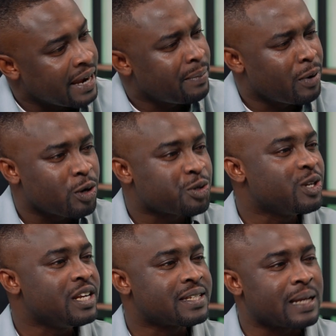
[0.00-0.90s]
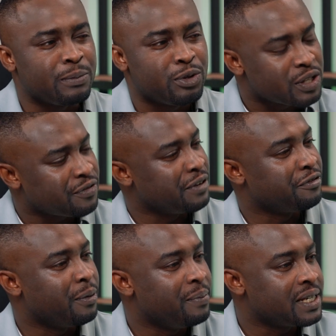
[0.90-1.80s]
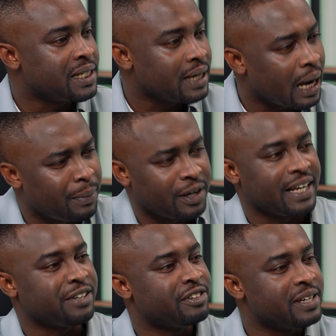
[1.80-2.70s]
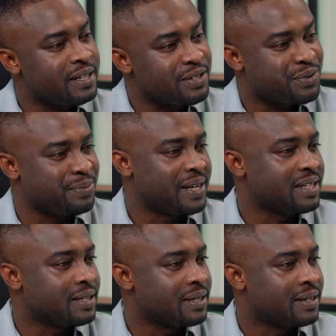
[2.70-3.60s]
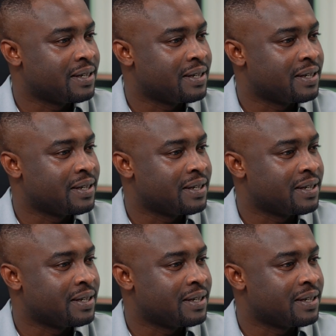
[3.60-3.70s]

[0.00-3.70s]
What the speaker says: And they may also need some useful information about their trading instrument.